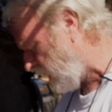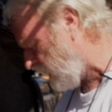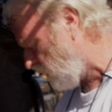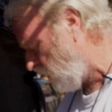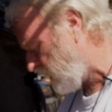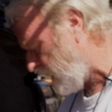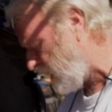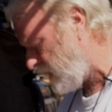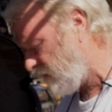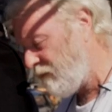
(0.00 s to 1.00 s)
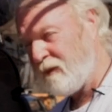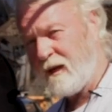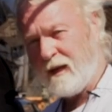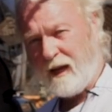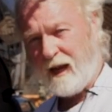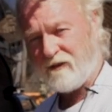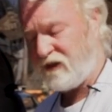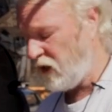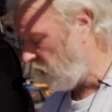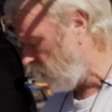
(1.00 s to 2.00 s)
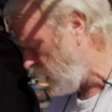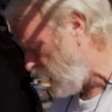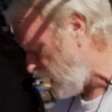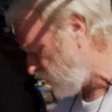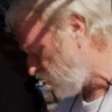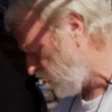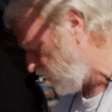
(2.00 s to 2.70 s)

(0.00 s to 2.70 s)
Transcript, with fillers: to take a look at it and see where your caster